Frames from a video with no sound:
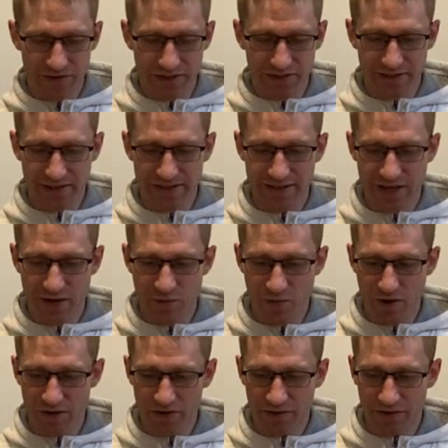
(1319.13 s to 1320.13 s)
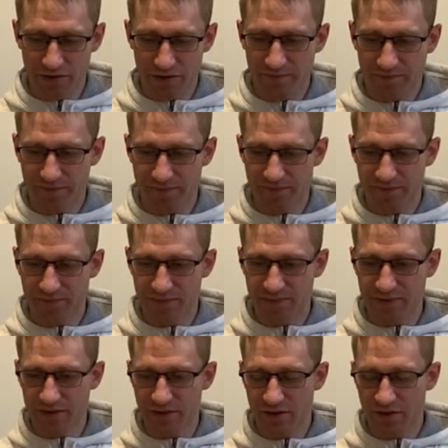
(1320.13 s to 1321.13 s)
You're going to let that water
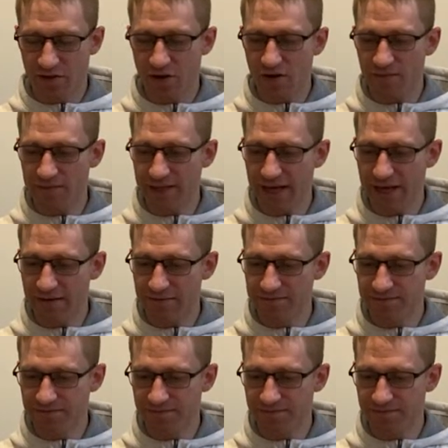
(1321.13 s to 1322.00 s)
calm down.